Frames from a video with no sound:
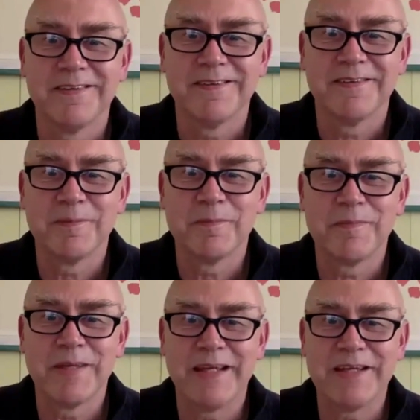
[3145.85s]

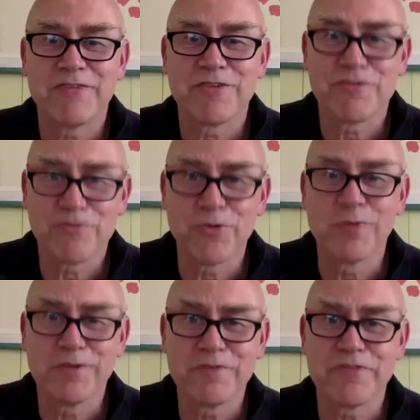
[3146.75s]
a
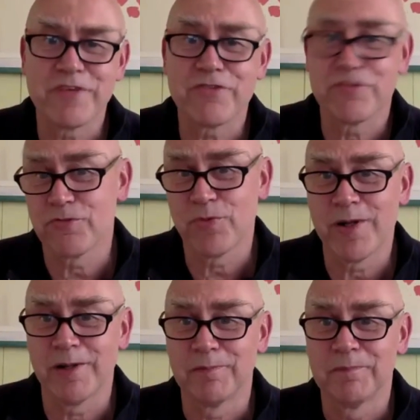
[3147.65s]
transformative session as
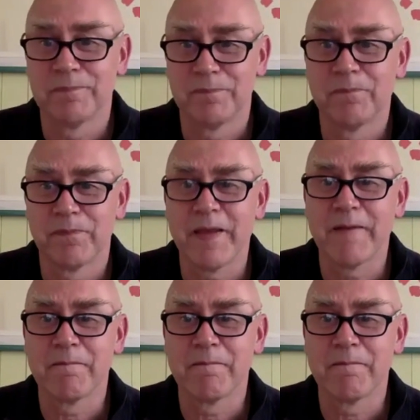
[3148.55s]
well. Yeah.